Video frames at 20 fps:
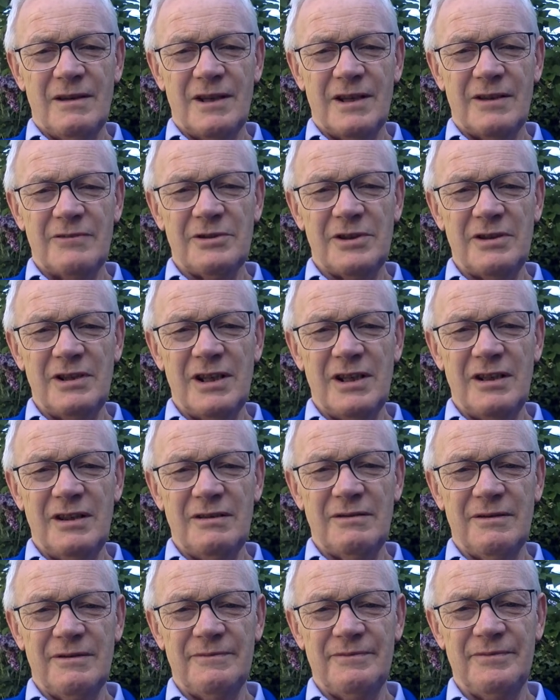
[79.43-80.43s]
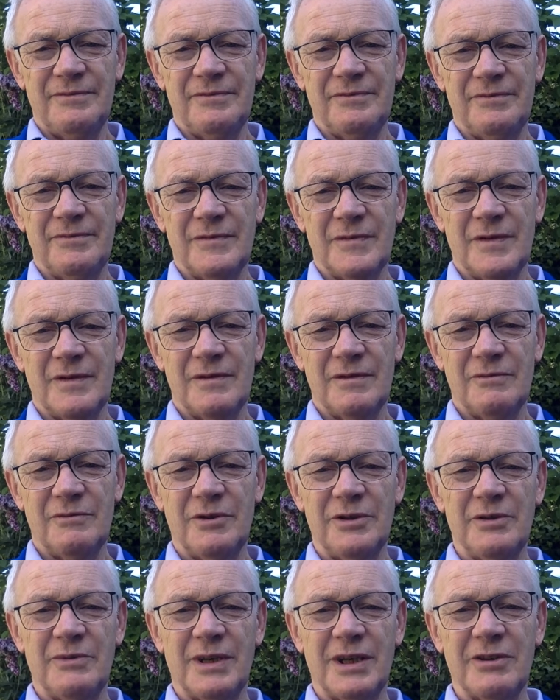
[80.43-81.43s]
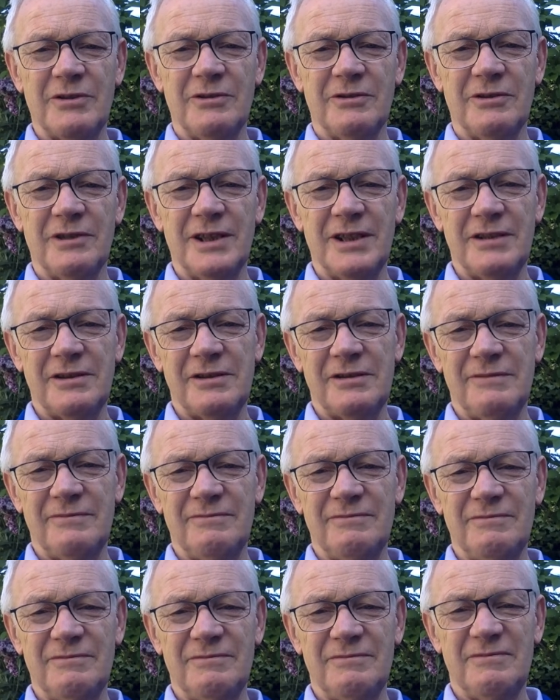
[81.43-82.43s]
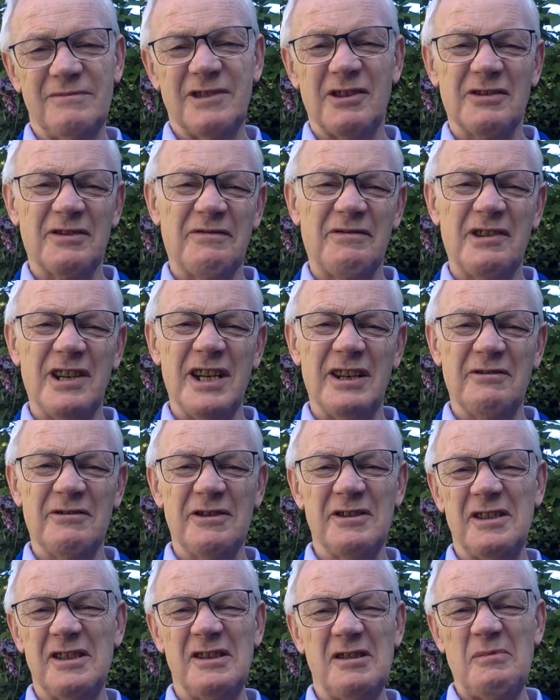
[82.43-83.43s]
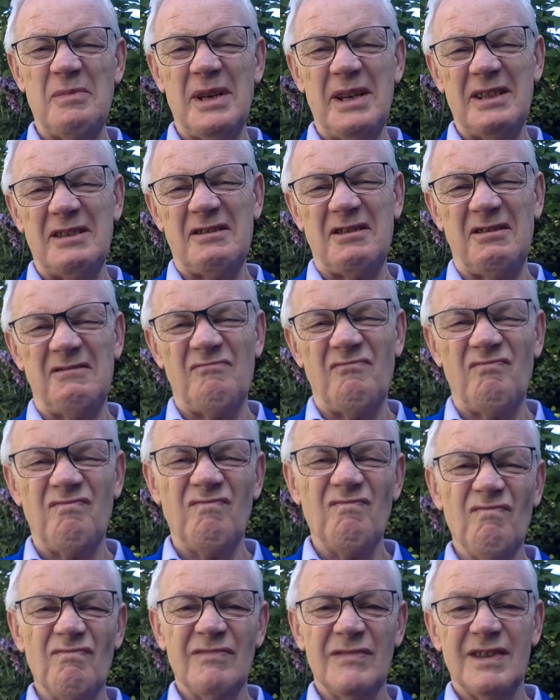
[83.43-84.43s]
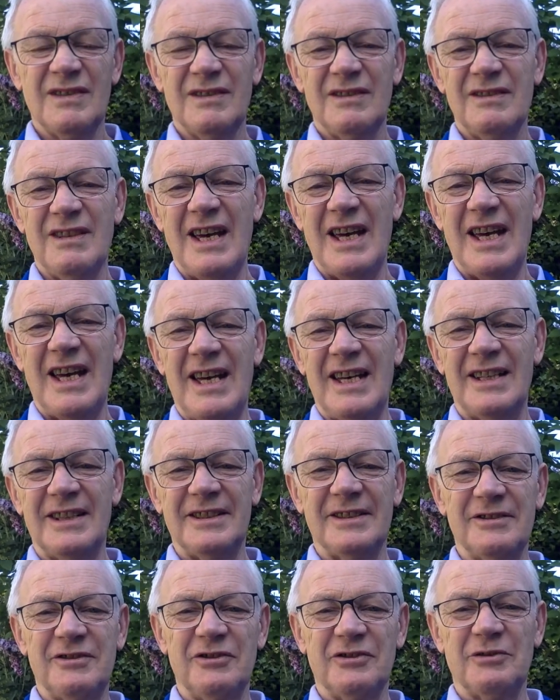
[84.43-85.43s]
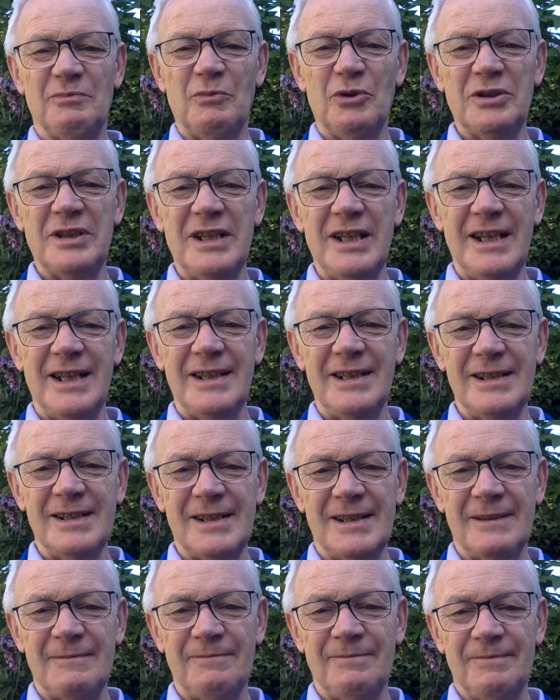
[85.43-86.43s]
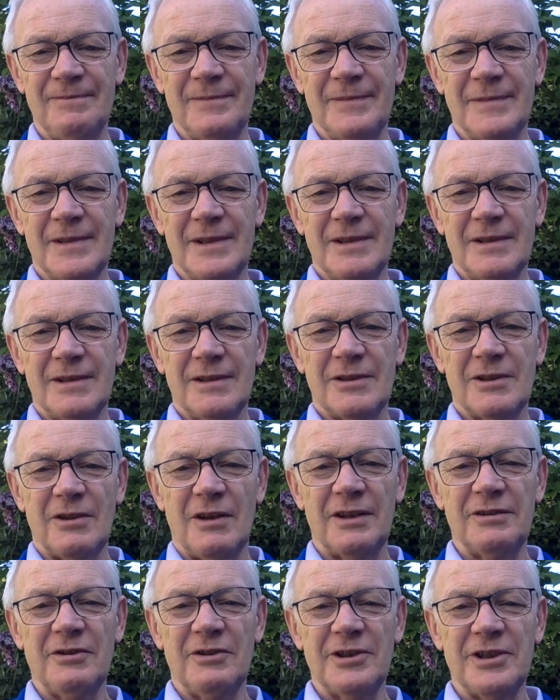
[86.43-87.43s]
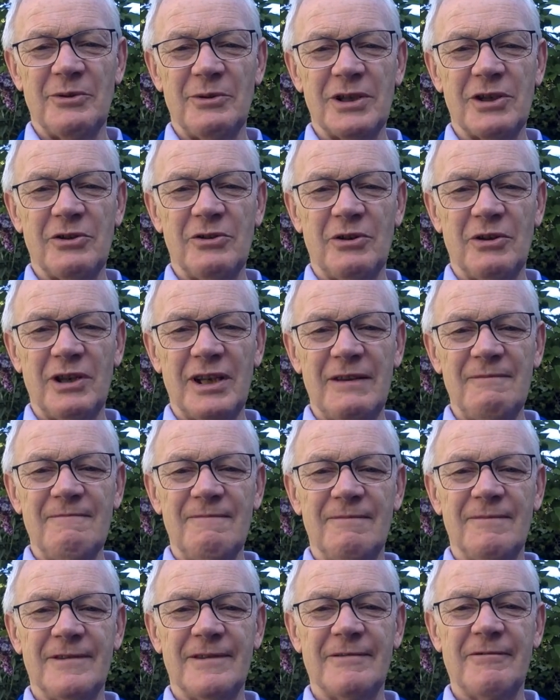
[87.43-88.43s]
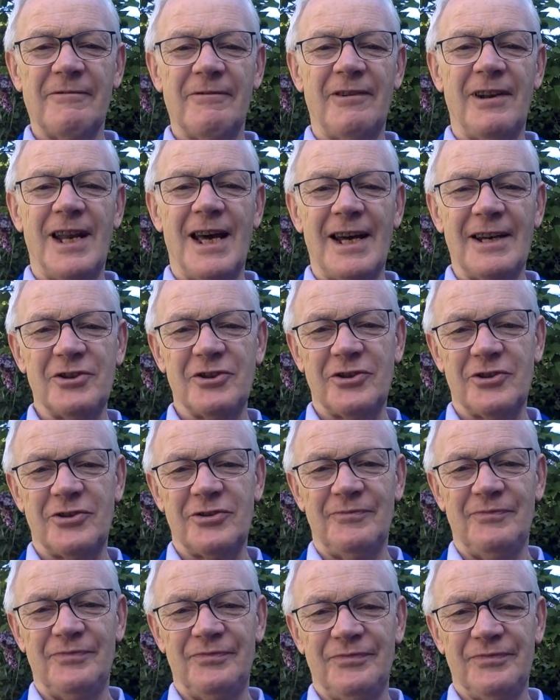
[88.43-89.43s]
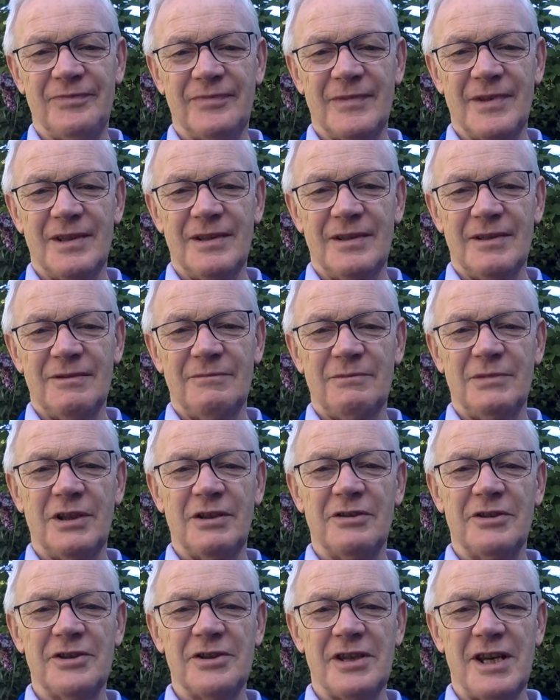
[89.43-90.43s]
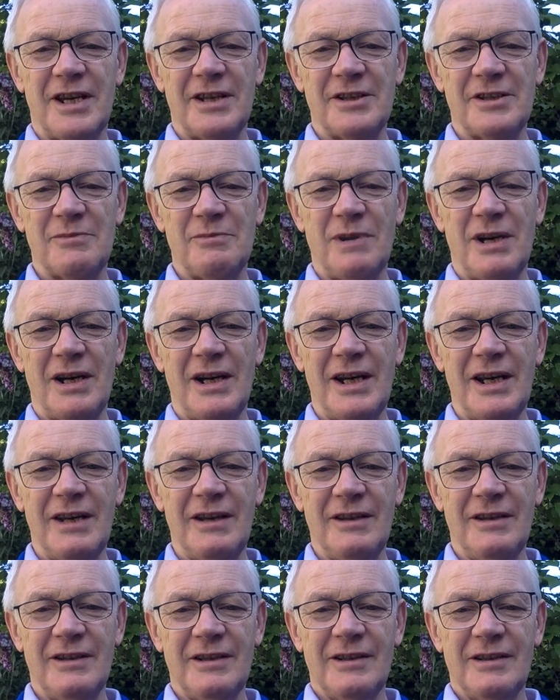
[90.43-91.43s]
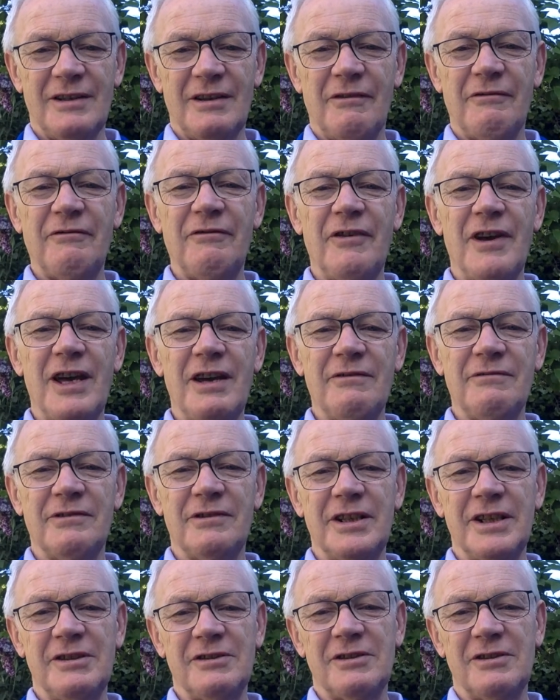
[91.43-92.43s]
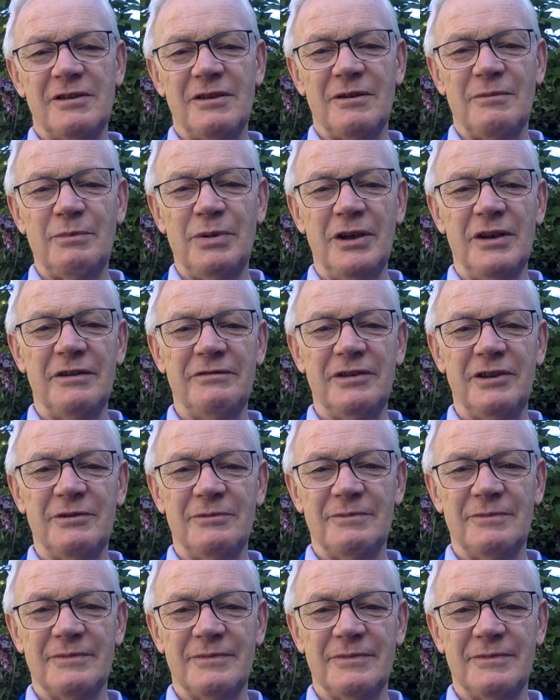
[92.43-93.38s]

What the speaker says: I was thinking, what do I call it? Because fragrance is a bit just mundane, isn't it? So I thought I would call it Flash, because that's my favourite perfume